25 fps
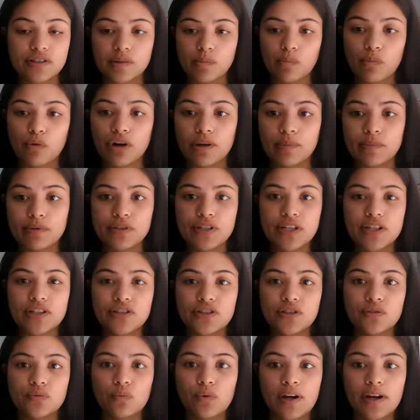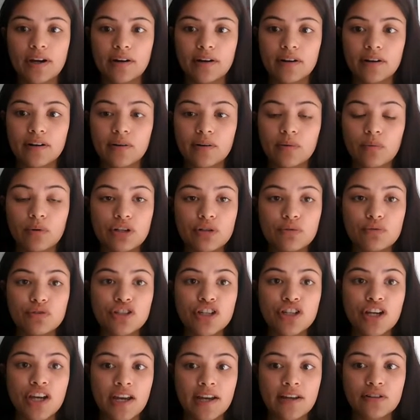is a point mutation where when you
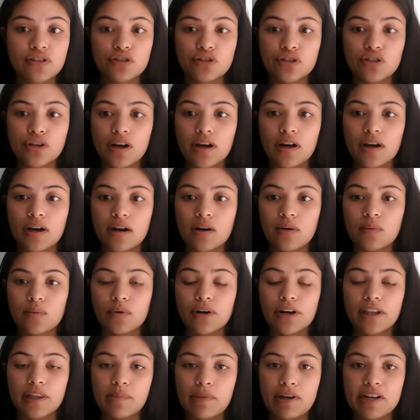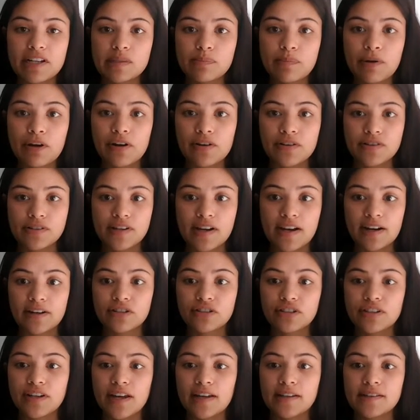change one of the base pairs, it
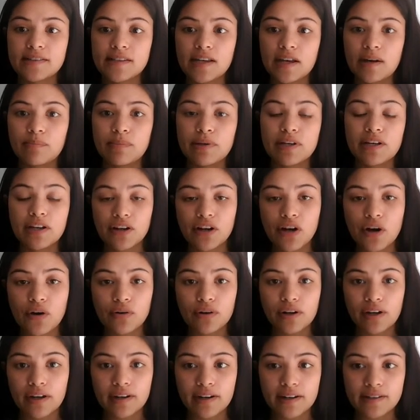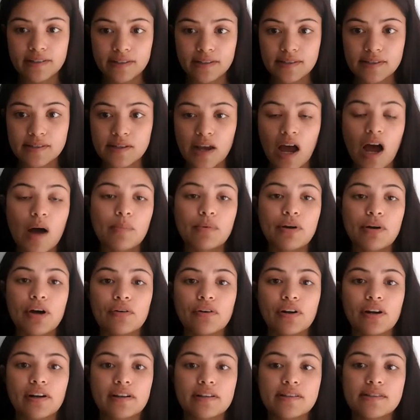actually ends up being a codon as a stop
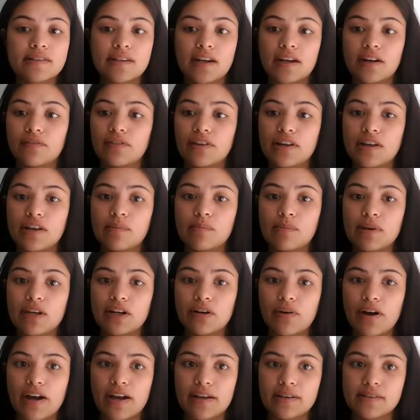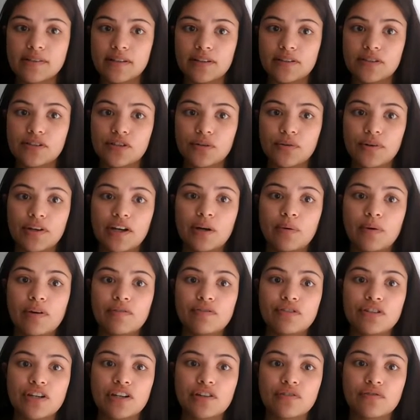codon instead of the amino acid. So here
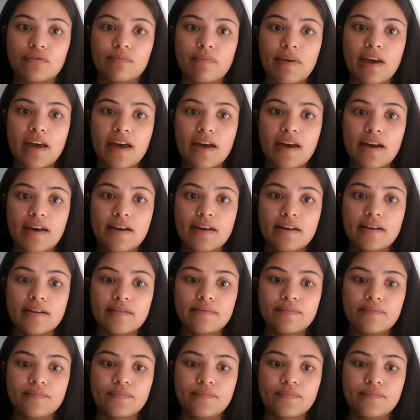we've changed from A